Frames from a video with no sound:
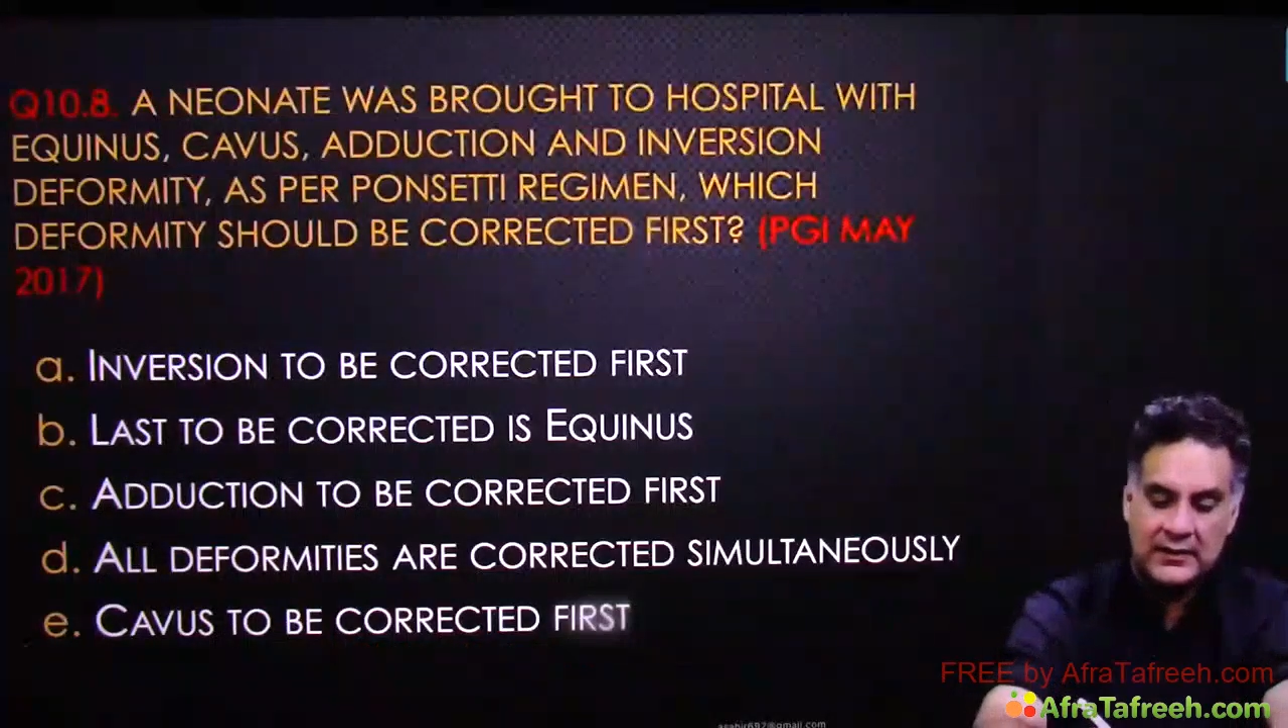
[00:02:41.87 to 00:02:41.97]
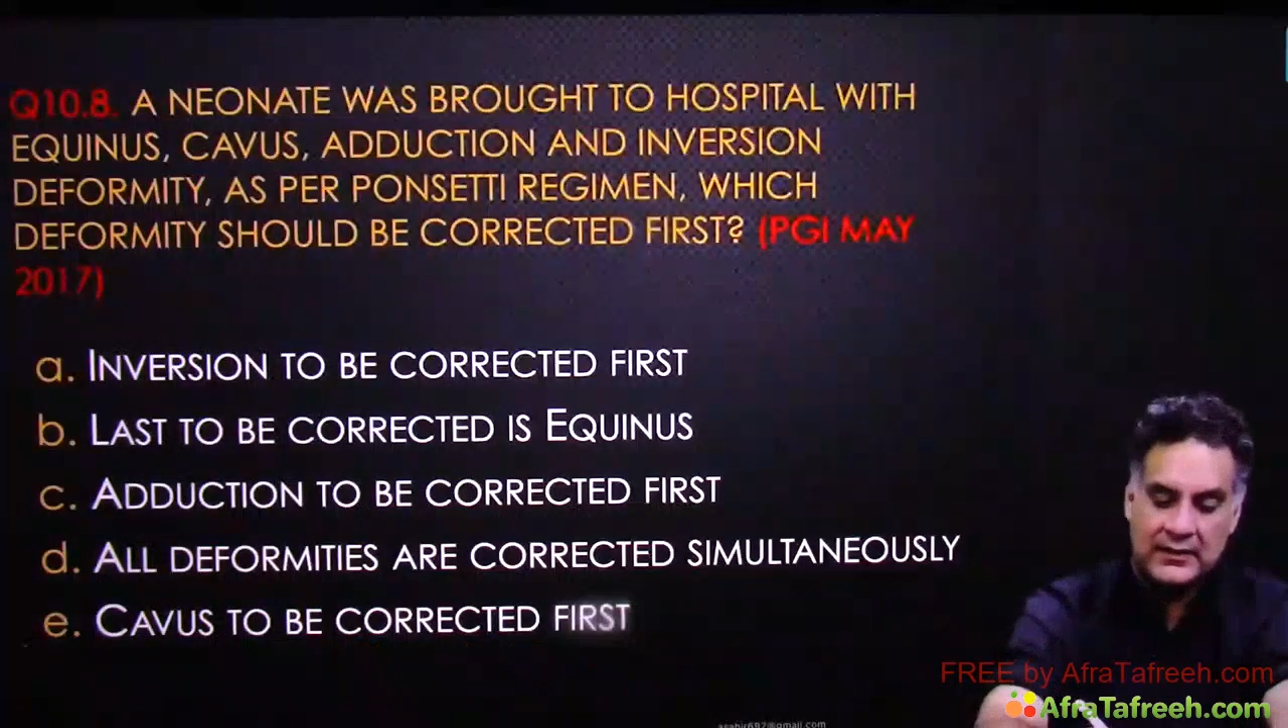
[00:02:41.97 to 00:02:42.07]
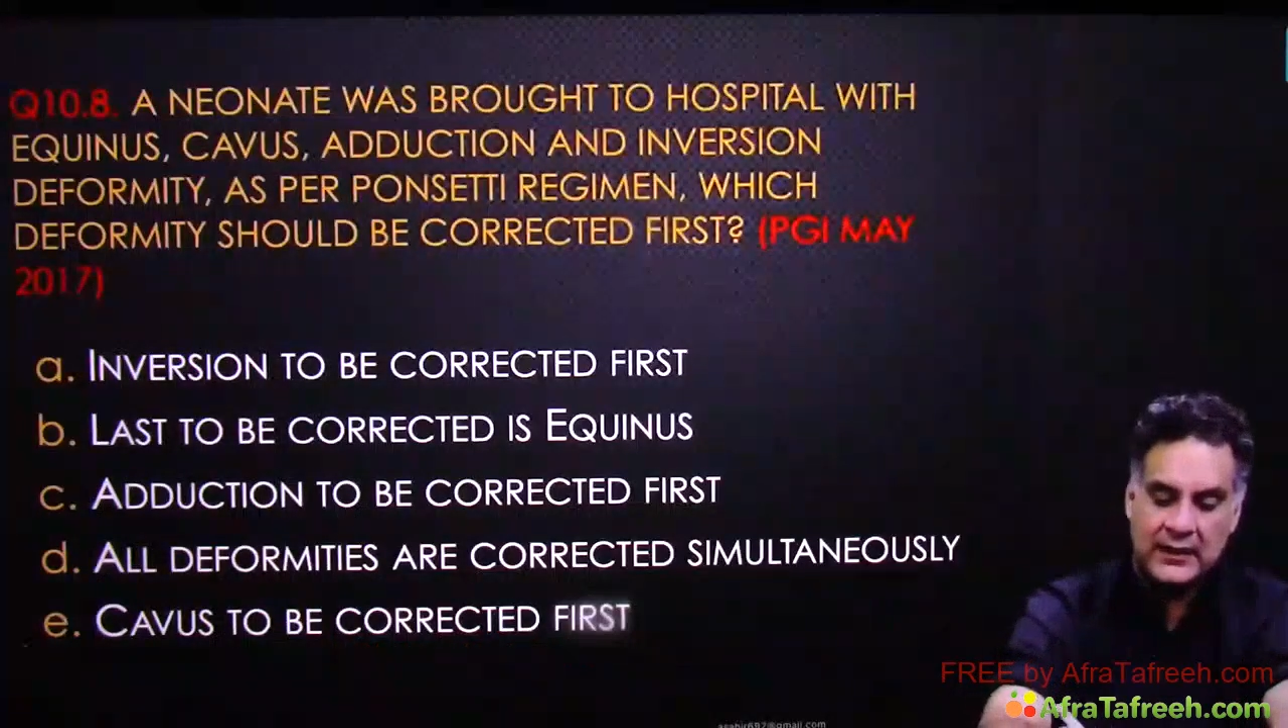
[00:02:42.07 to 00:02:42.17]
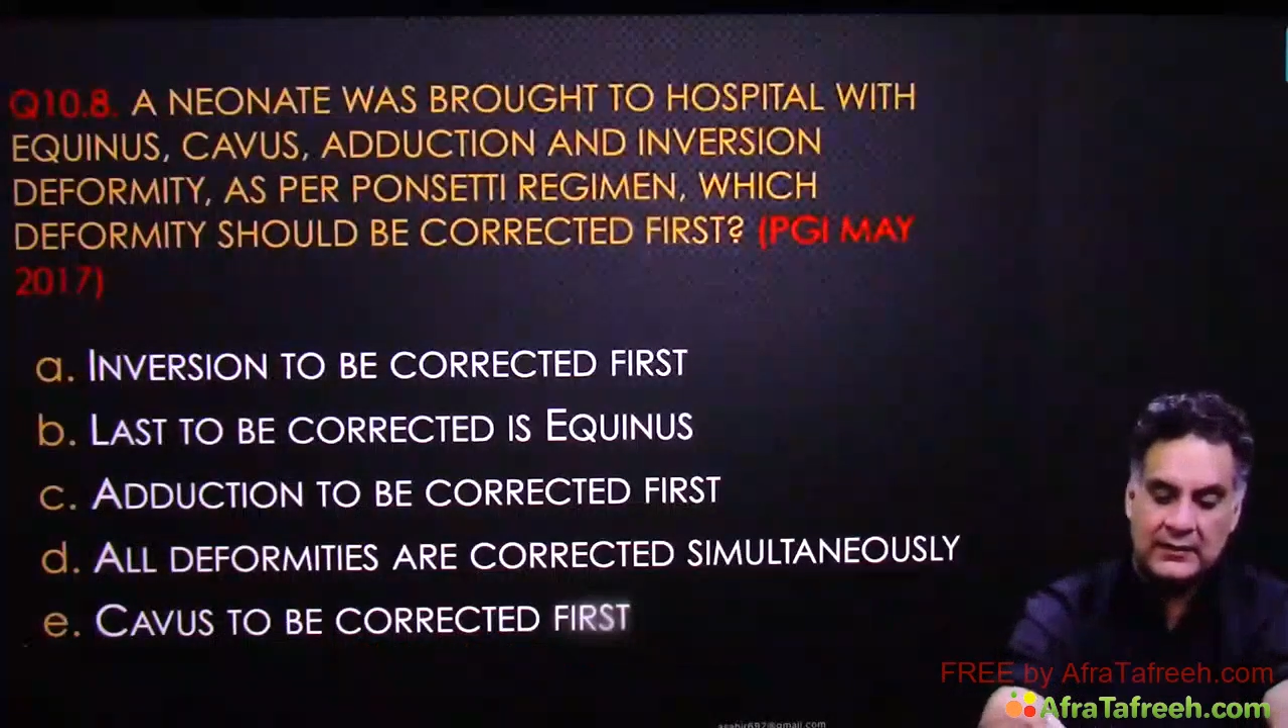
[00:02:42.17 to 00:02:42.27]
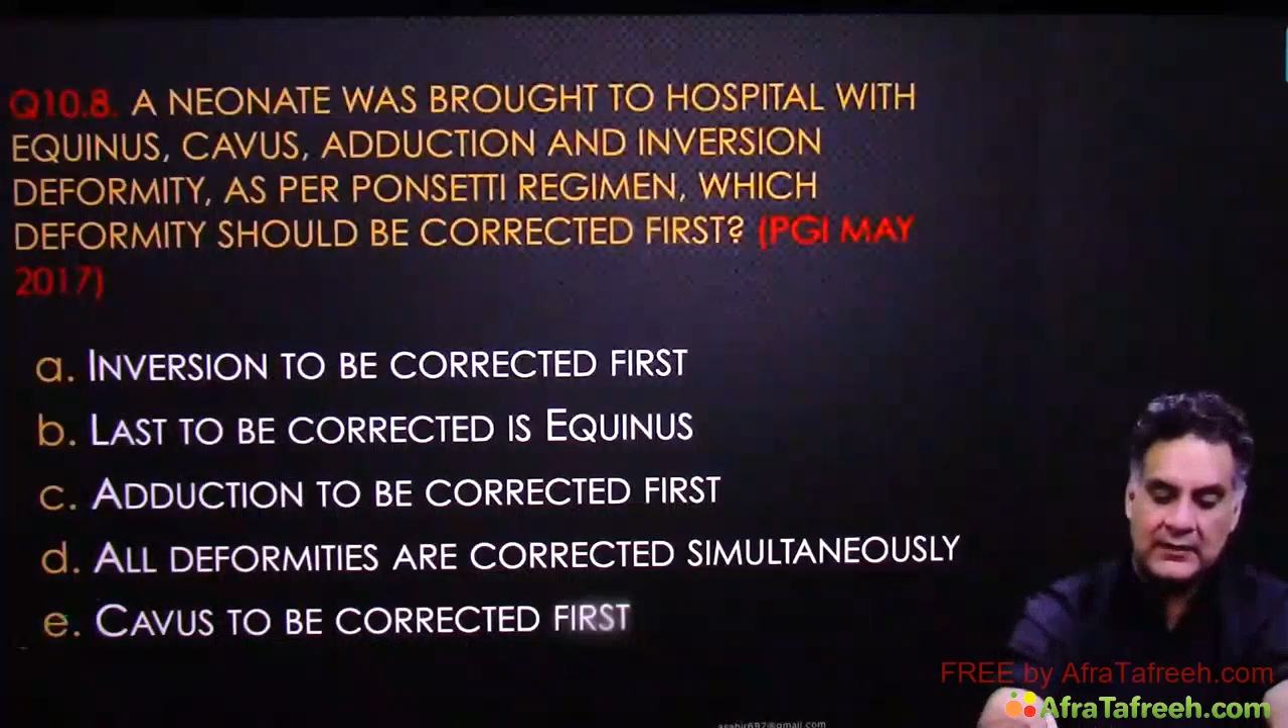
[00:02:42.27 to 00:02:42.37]

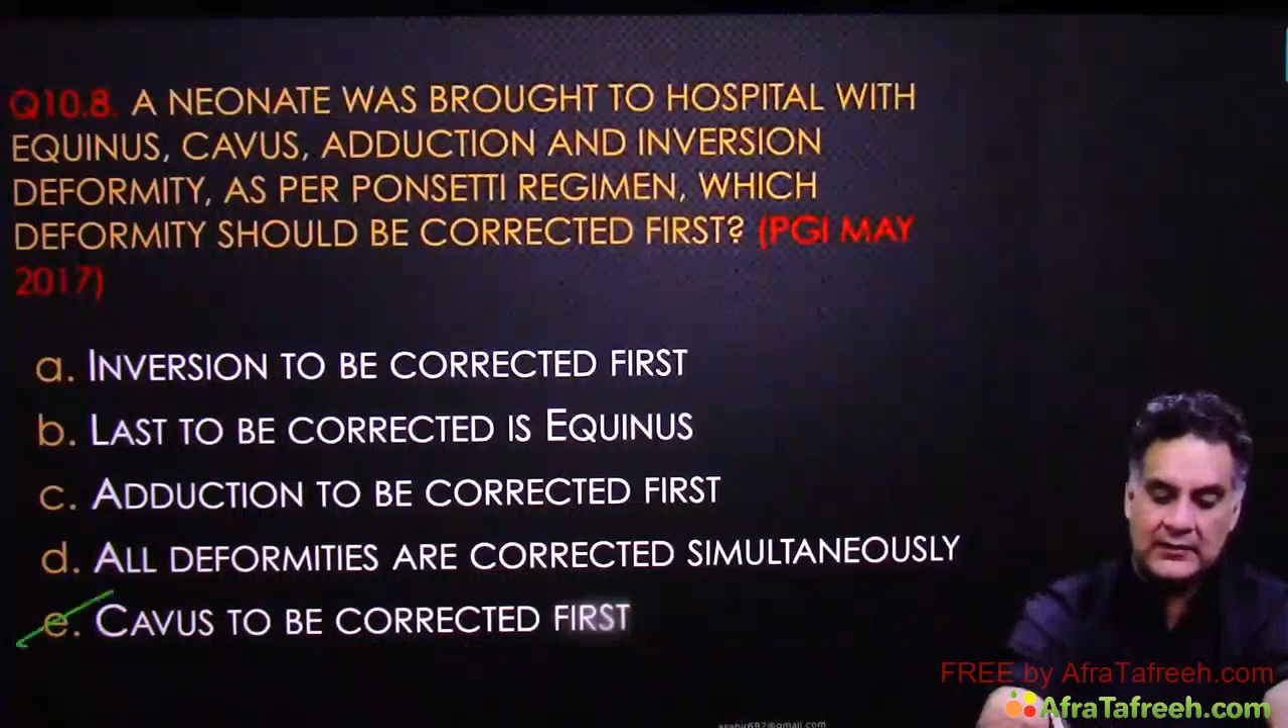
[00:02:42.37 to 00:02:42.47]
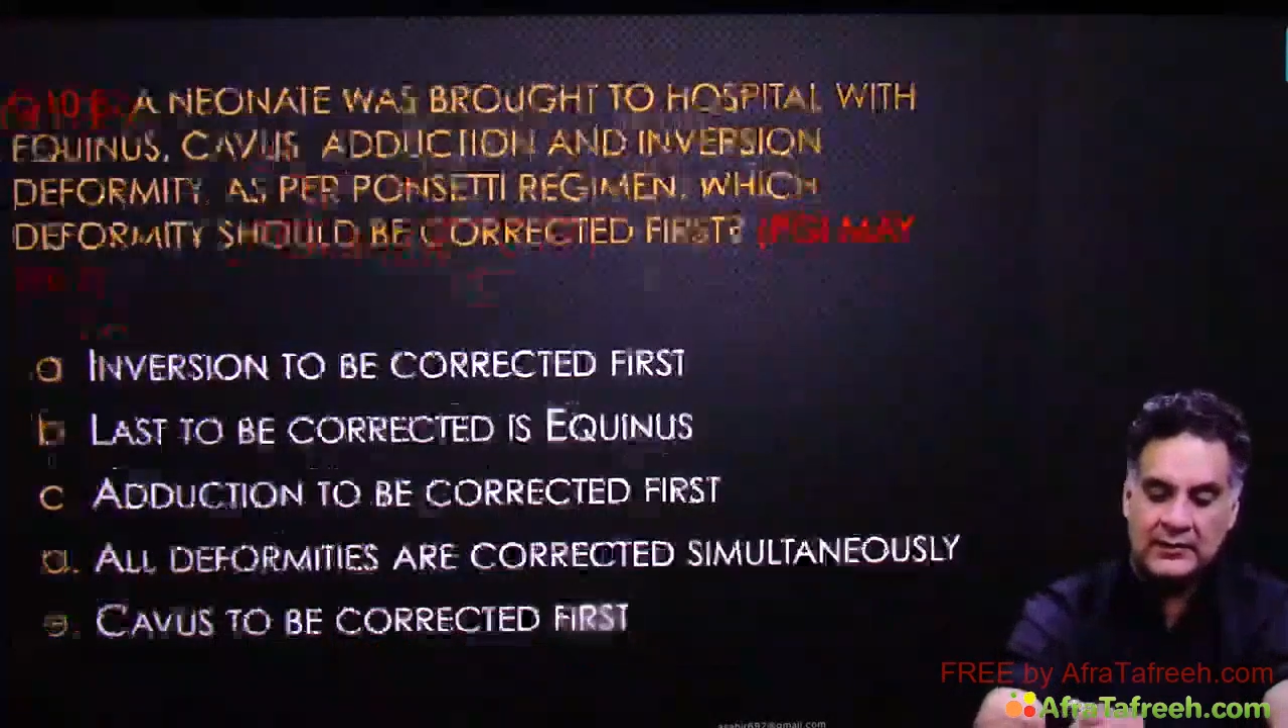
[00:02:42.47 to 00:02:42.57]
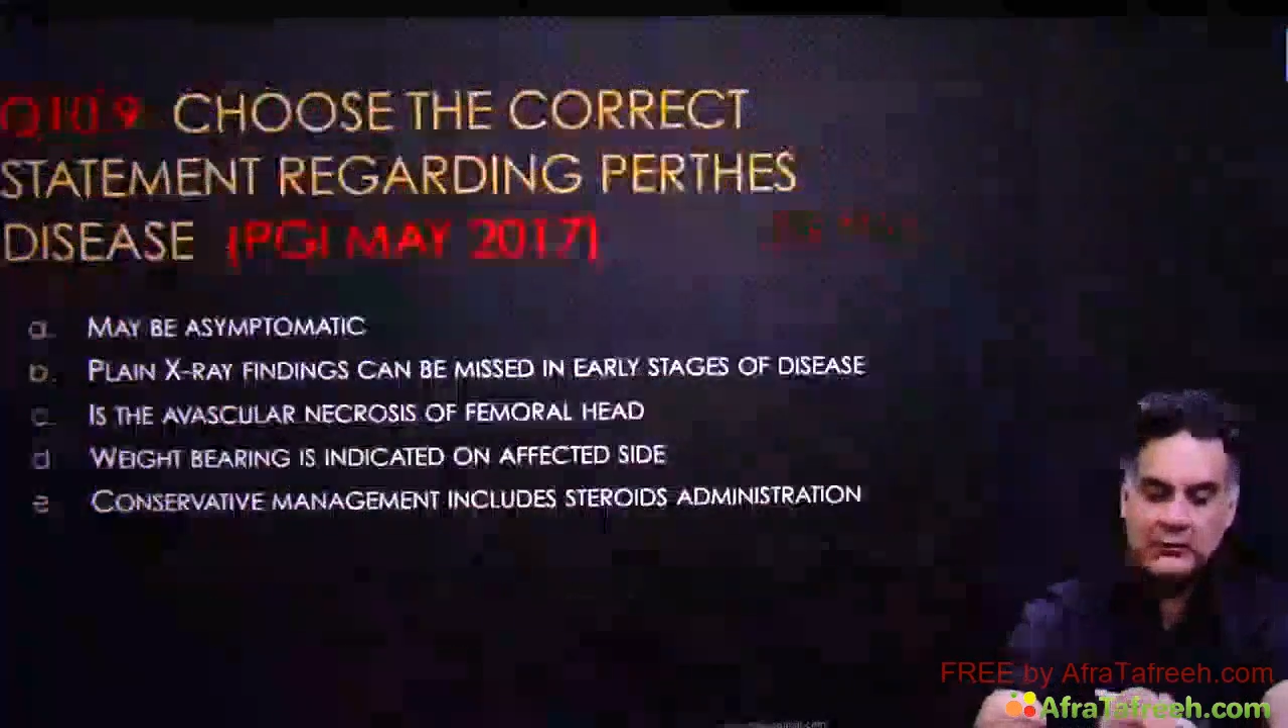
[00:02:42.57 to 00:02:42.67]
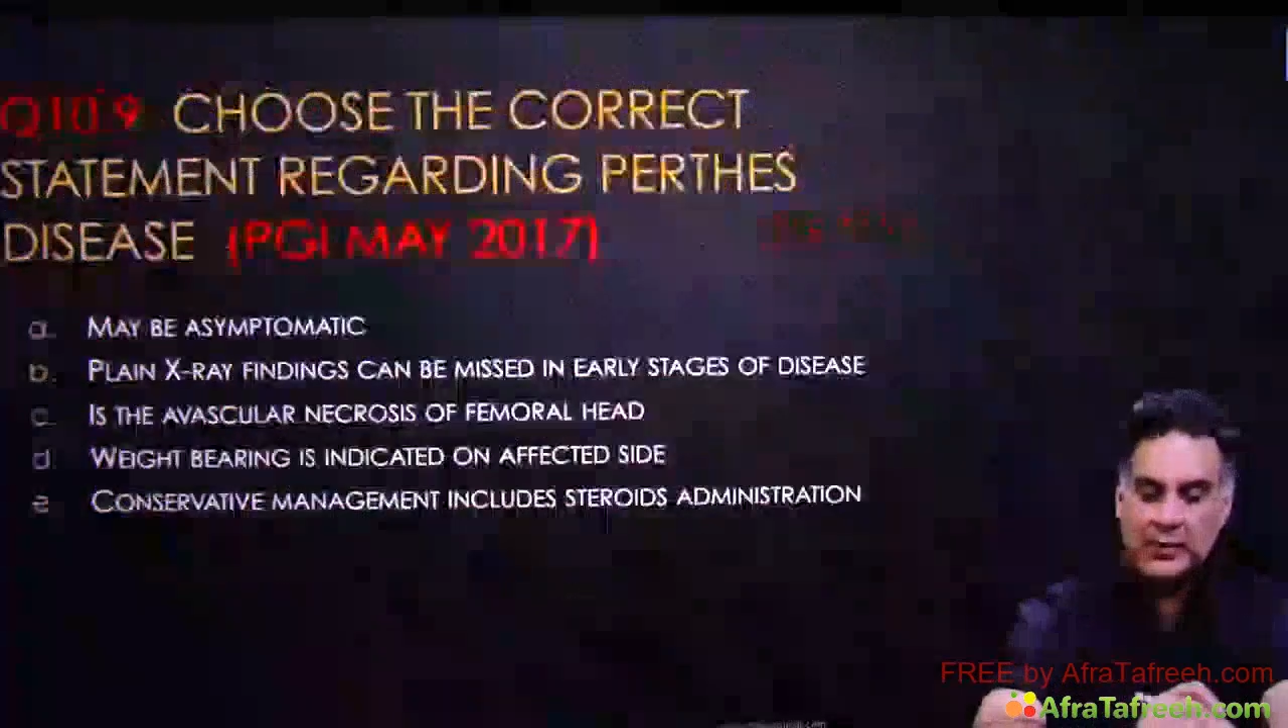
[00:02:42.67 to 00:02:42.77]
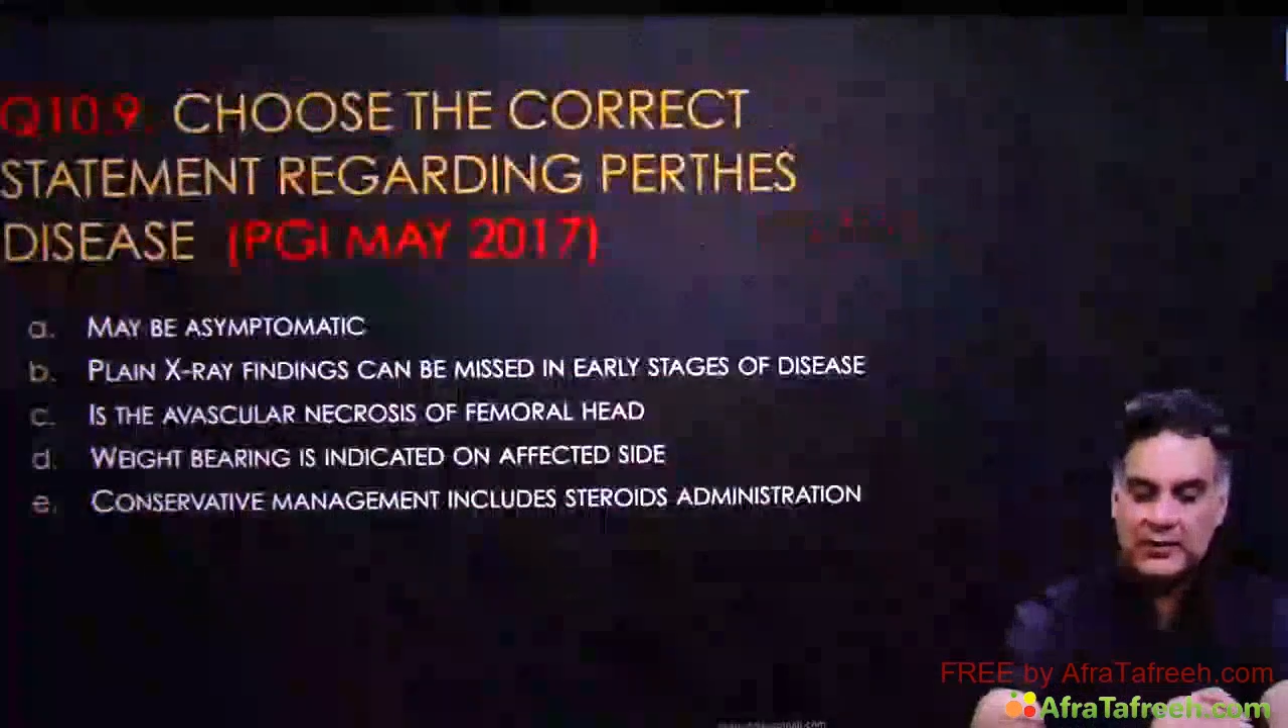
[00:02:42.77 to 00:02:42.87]
Cavus,
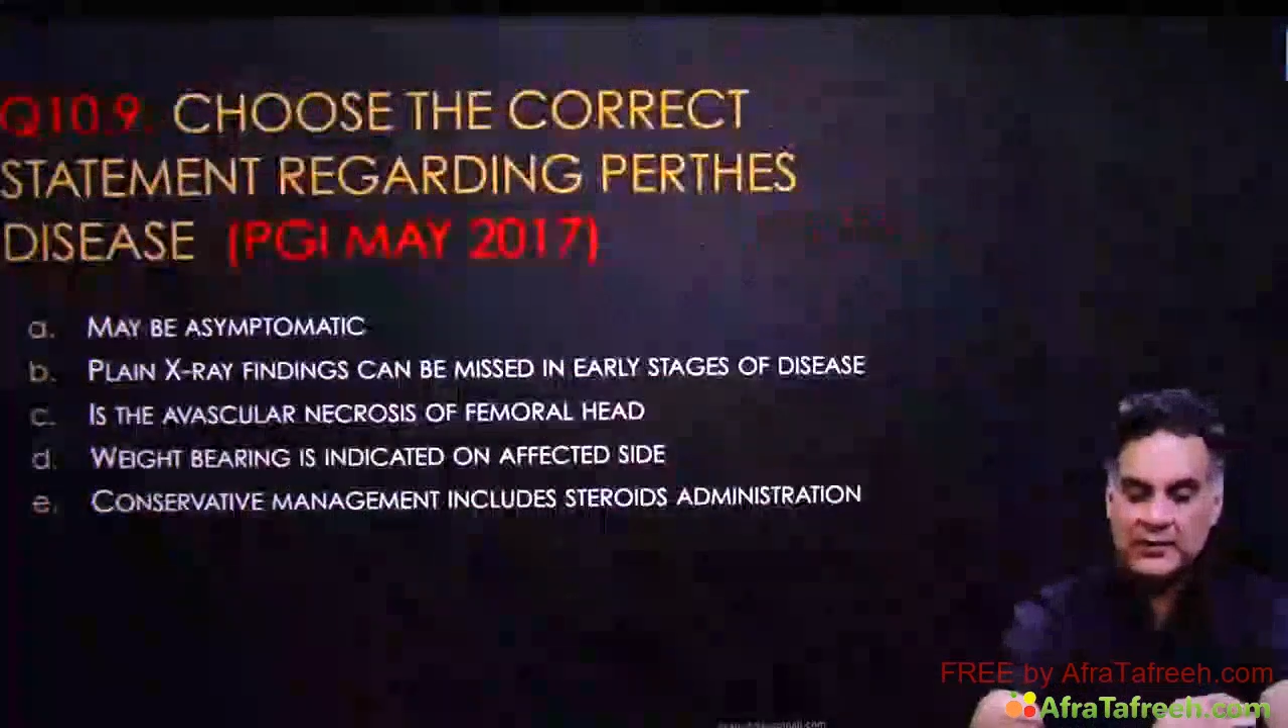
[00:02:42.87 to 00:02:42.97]
mnemonic